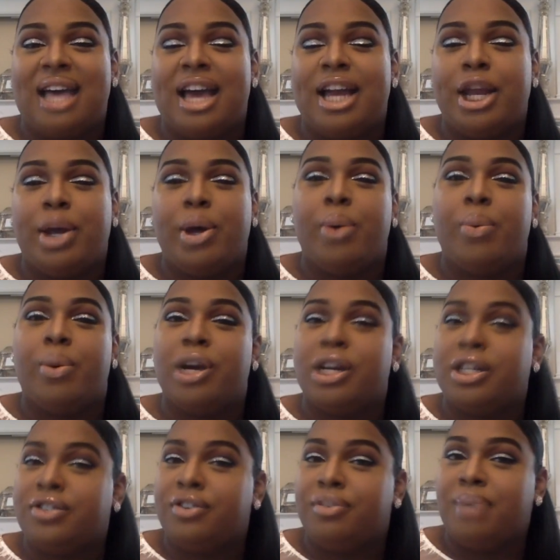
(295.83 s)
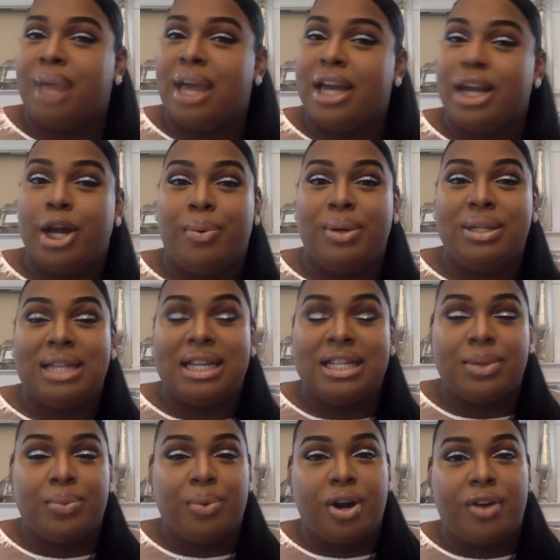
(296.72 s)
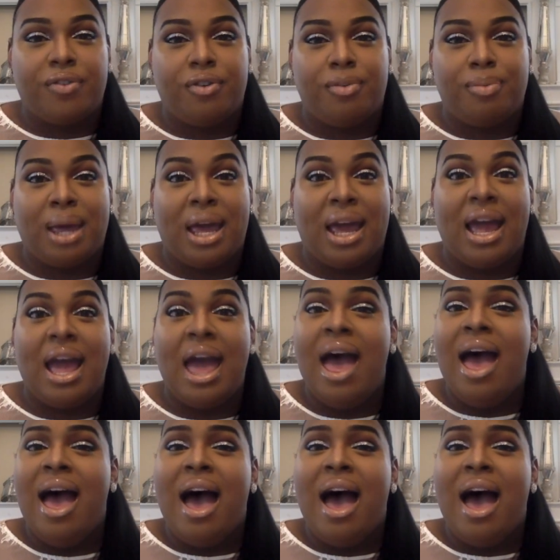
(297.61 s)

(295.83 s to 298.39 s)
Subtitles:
I know it works for me. I know it doesn't work for me.